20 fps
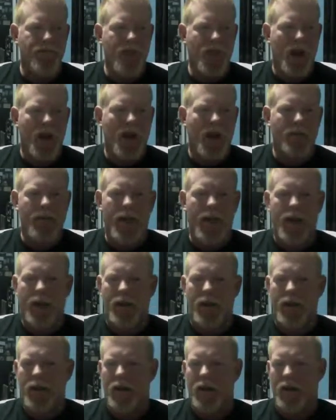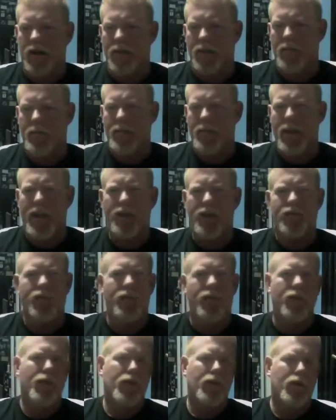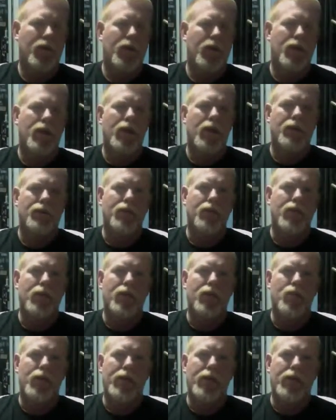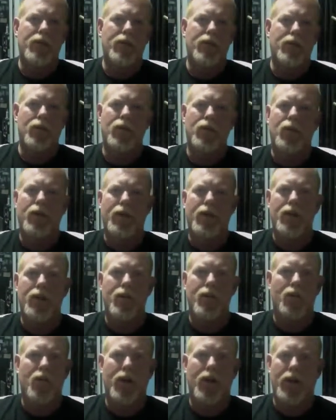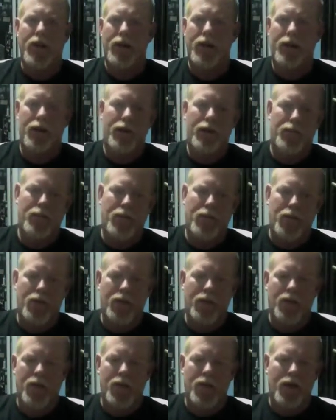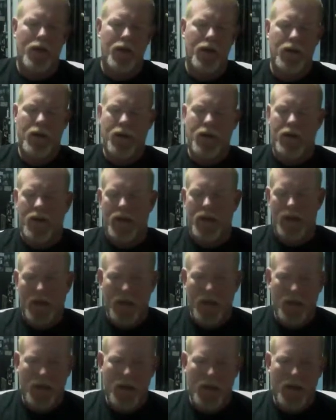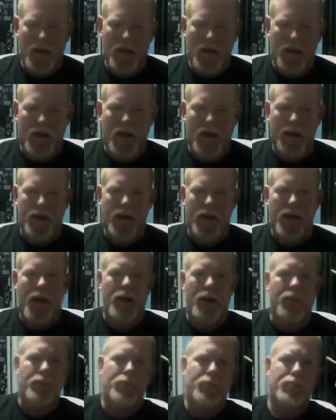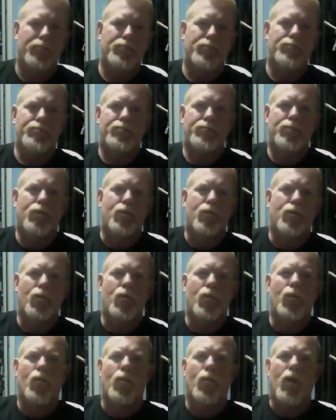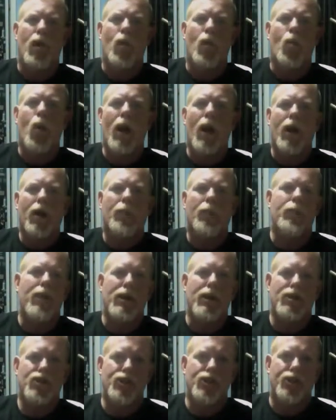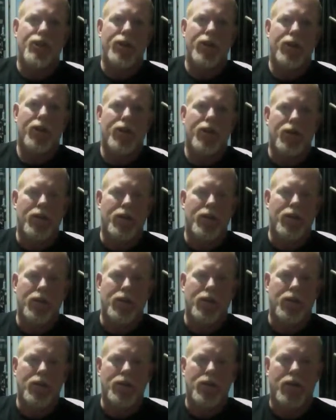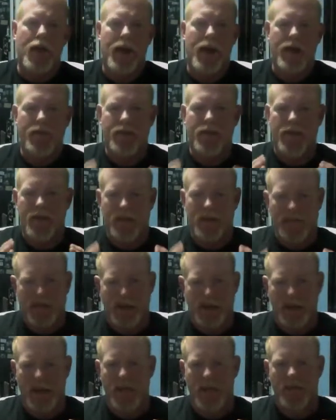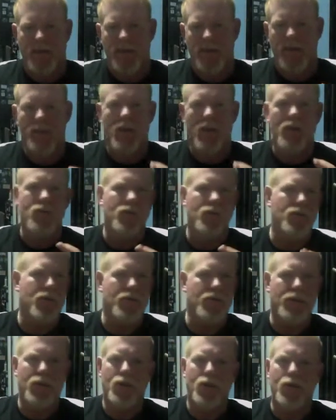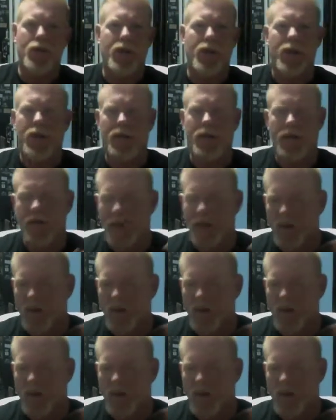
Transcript: I've had a major left inguinal hernia where I ended up with, like they had to put a wire mesh in there to give the muscle something to adhere to.